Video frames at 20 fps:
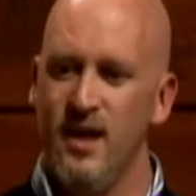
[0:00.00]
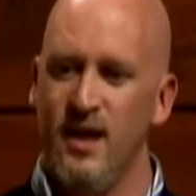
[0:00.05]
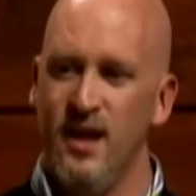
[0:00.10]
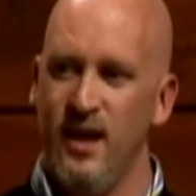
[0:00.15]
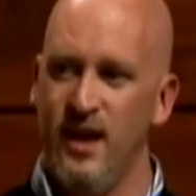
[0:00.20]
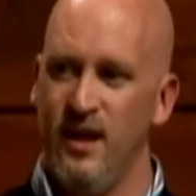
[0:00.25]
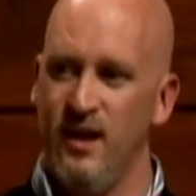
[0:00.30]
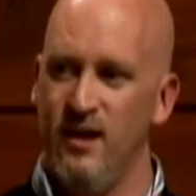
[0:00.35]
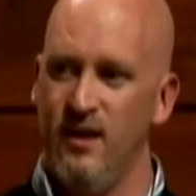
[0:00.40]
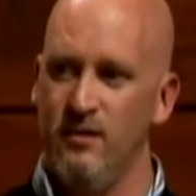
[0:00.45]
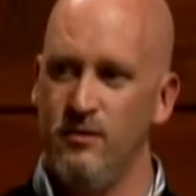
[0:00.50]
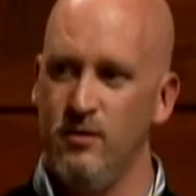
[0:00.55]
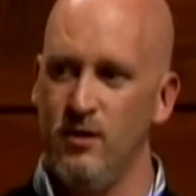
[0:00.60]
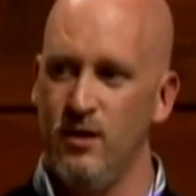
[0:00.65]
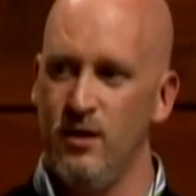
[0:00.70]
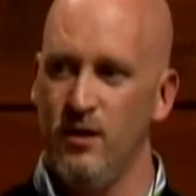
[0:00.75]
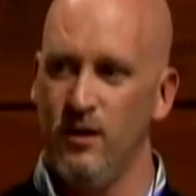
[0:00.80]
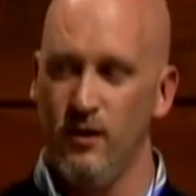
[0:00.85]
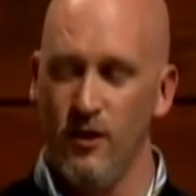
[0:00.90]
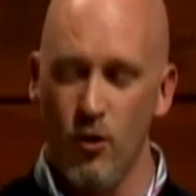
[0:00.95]
and
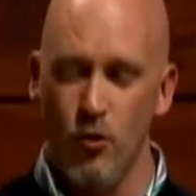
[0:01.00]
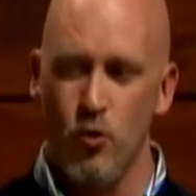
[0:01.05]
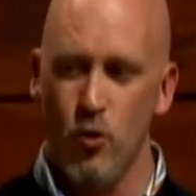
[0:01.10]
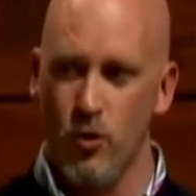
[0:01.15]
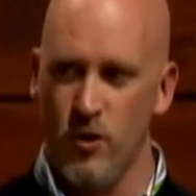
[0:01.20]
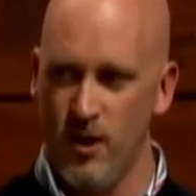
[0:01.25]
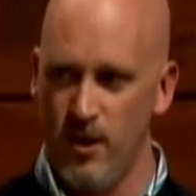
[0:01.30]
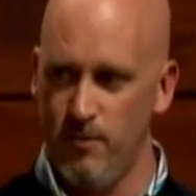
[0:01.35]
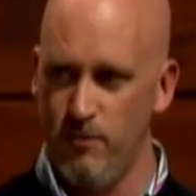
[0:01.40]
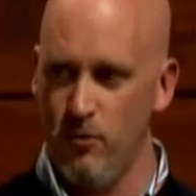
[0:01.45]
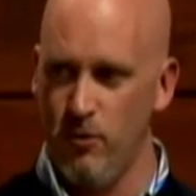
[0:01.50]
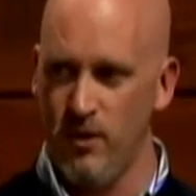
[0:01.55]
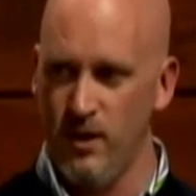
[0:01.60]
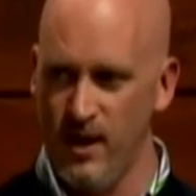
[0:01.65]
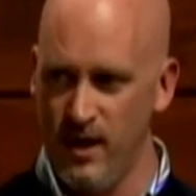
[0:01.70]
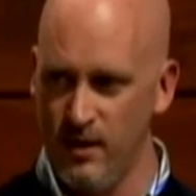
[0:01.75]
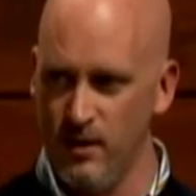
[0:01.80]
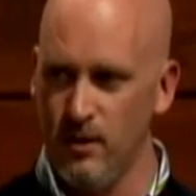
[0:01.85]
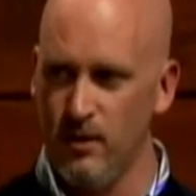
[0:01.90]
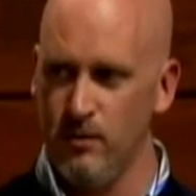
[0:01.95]
a local couple,
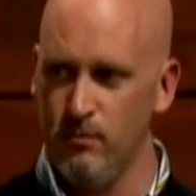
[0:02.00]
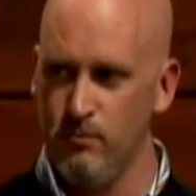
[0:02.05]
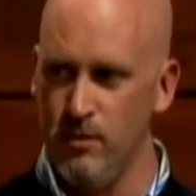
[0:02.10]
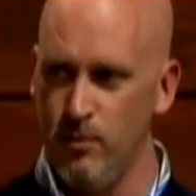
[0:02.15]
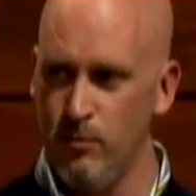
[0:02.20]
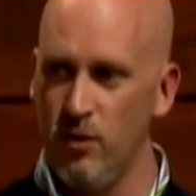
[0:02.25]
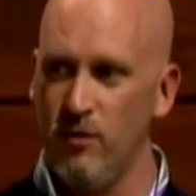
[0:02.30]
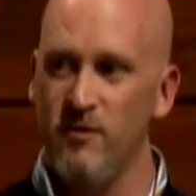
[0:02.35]
a member